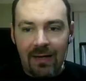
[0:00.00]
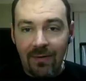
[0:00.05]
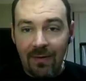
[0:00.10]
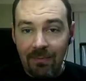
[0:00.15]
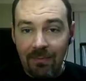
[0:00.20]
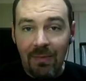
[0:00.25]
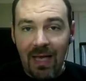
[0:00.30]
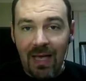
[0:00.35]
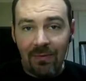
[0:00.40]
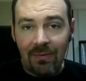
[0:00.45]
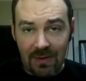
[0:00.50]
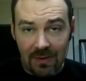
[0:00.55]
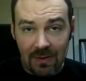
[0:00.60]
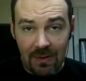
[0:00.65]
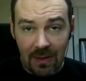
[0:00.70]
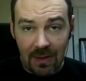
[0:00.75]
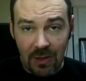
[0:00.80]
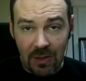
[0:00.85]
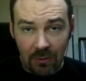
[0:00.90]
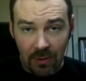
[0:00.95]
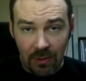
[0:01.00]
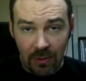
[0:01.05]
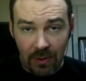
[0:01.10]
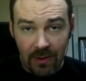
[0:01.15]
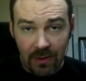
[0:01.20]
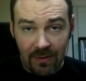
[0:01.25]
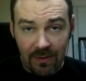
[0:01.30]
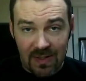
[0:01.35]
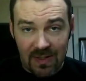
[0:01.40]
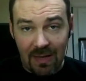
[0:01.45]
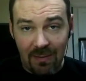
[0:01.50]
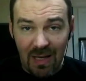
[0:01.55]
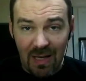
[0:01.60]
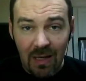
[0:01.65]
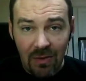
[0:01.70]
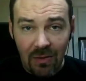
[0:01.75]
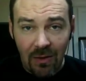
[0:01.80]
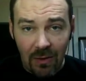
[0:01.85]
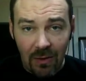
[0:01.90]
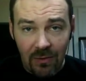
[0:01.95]
of maybe have generally the same
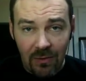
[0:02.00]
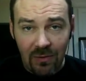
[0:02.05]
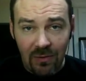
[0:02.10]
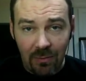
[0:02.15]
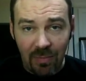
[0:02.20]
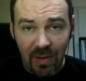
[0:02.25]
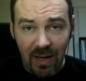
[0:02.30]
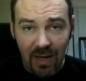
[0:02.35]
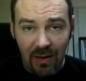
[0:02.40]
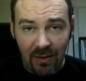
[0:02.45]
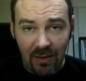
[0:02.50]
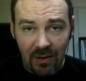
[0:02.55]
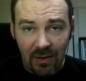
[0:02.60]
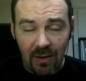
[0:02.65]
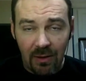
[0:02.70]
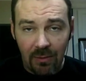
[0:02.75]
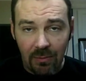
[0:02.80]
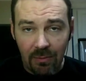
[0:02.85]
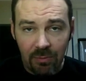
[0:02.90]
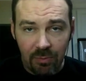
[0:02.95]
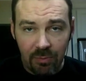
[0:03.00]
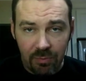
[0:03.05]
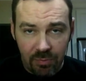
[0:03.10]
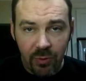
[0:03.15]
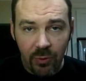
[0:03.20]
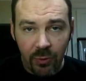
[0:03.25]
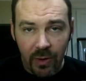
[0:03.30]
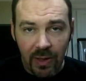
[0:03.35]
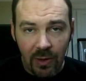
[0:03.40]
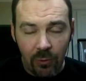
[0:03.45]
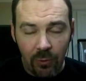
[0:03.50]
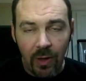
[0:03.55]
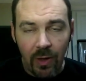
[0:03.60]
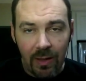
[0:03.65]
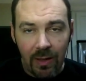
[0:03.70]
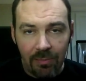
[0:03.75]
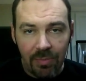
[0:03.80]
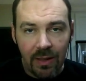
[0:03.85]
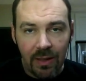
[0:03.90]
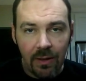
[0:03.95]
ethos about brewing
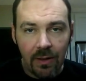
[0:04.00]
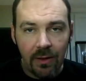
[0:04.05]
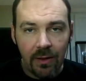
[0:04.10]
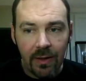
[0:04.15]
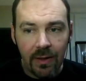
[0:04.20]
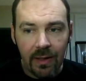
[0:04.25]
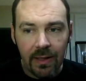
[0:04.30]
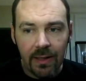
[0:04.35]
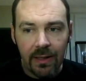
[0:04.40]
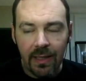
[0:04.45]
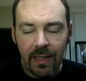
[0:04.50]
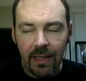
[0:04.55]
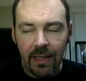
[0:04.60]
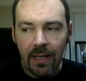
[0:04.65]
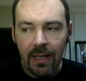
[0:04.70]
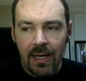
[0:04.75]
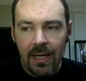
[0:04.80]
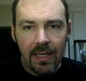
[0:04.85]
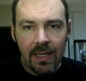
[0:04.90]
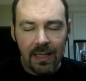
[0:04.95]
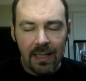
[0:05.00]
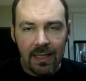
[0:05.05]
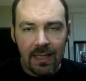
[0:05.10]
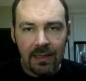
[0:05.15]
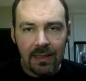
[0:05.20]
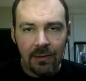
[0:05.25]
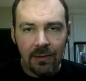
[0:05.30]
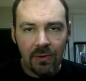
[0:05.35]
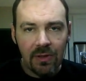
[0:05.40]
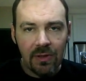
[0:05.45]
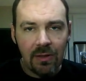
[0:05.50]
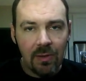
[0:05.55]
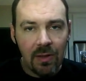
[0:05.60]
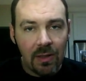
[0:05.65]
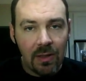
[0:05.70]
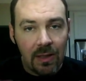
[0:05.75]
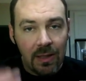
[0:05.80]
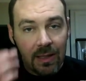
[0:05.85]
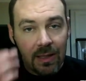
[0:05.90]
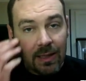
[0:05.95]
great beer and connecting with
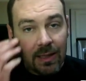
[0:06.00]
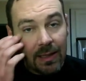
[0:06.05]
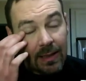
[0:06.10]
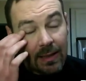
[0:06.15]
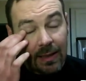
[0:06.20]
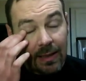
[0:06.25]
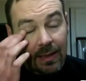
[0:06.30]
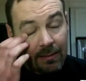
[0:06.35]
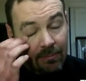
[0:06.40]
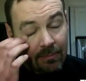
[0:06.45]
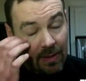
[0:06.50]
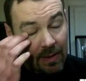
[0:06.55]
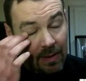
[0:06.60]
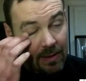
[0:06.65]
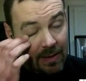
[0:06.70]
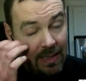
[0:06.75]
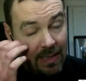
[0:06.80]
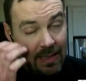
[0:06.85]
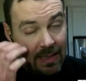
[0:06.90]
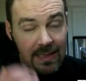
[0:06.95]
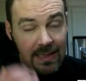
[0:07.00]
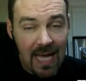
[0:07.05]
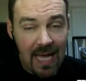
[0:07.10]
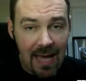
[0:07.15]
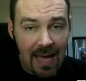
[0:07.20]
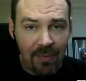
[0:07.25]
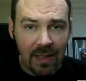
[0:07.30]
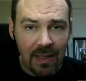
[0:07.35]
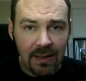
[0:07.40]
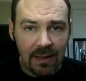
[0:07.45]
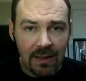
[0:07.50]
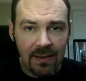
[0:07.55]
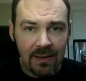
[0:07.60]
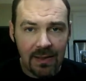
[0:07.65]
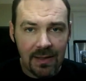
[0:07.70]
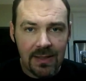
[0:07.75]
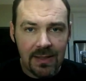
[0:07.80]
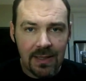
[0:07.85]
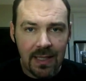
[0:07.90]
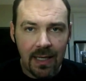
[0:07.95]
community and kind of tapping into
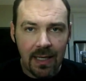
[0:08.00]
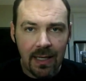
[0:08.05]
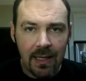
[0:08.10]
this